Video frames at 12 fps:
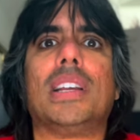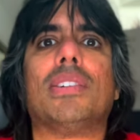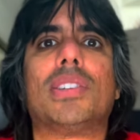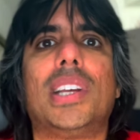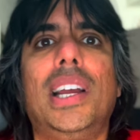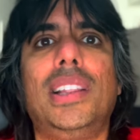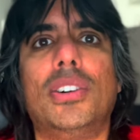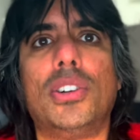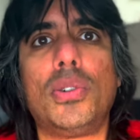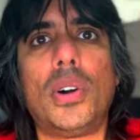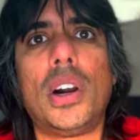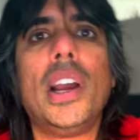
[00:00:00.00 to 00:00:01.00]
outside their
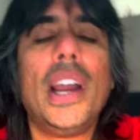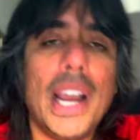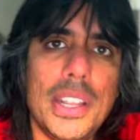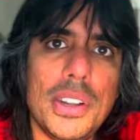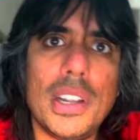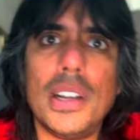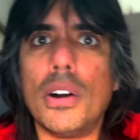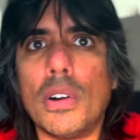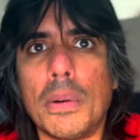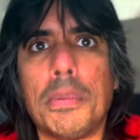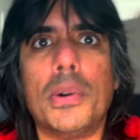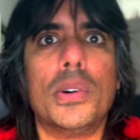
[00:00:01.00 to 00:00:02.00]
door, and you can go
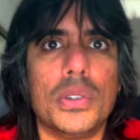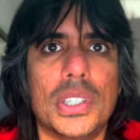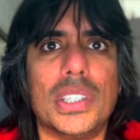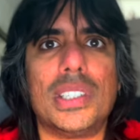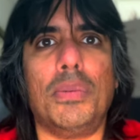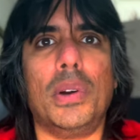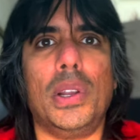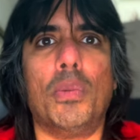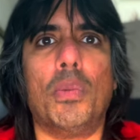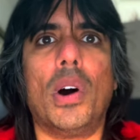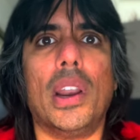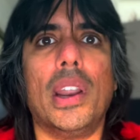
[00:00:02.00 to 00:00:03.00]
and peruse and see what you
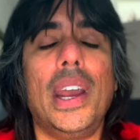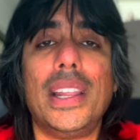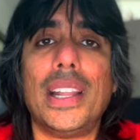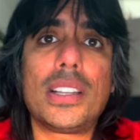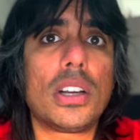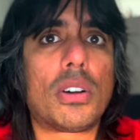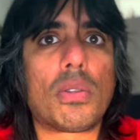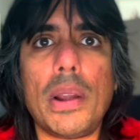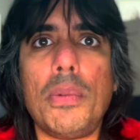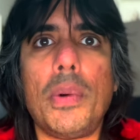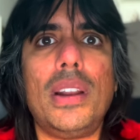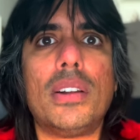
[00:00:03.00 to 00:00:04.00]
want. That's a
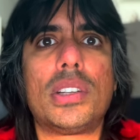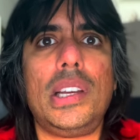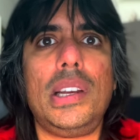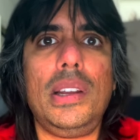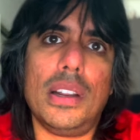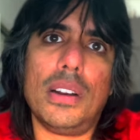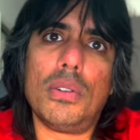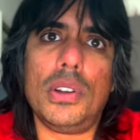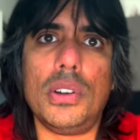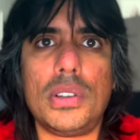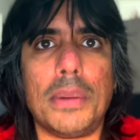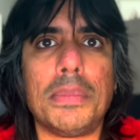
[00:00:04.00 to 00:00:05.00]
great way to see,
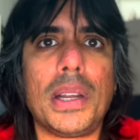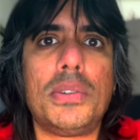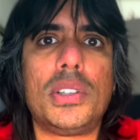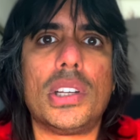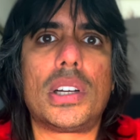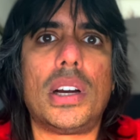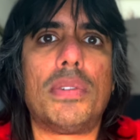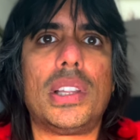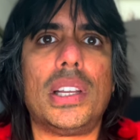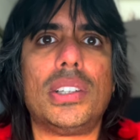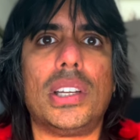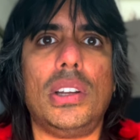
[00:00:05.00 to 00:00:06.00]
you sometimes discover
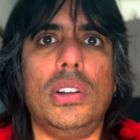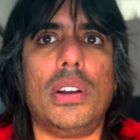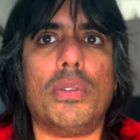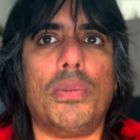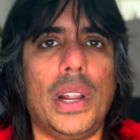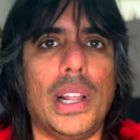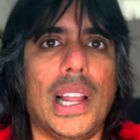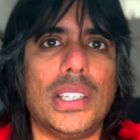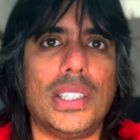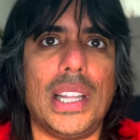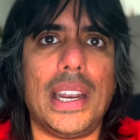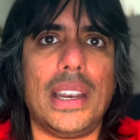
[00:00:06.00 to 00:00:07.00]
things that you didn't
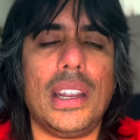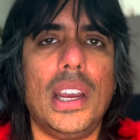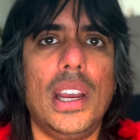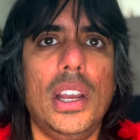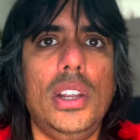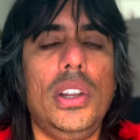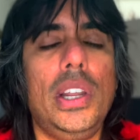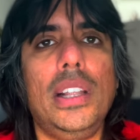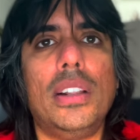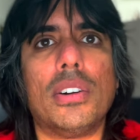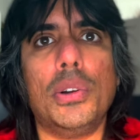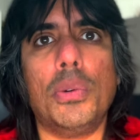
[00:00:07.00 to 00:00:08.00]
realize that
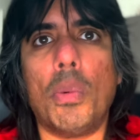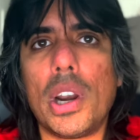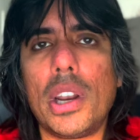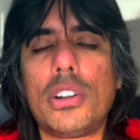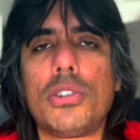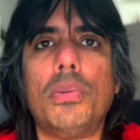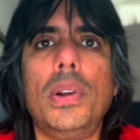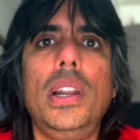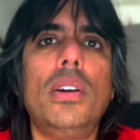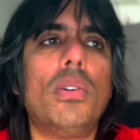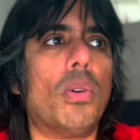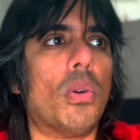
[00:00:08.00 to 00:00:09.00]
either you wanted to
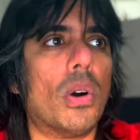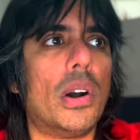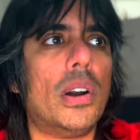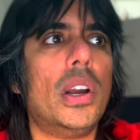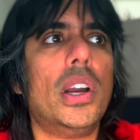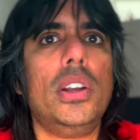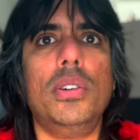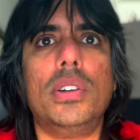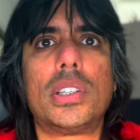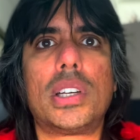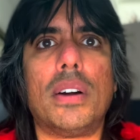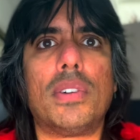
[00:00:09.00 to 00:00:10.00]
read, or you
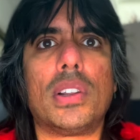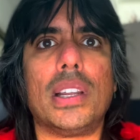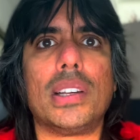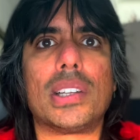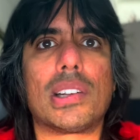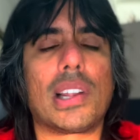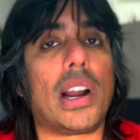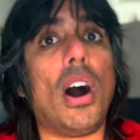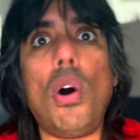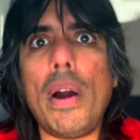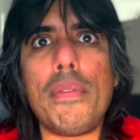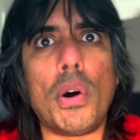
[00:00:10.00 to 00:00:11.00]
discover things that's like,
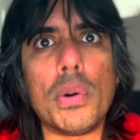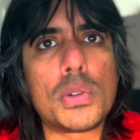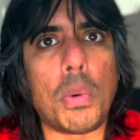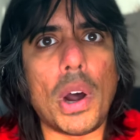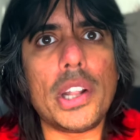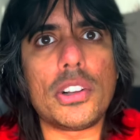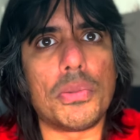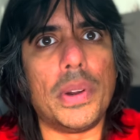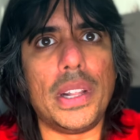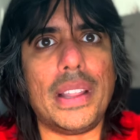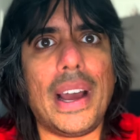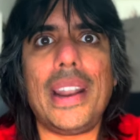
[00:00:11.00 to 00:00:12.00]
oh, I've always wanted to
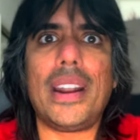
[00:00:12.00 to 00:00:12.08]
read that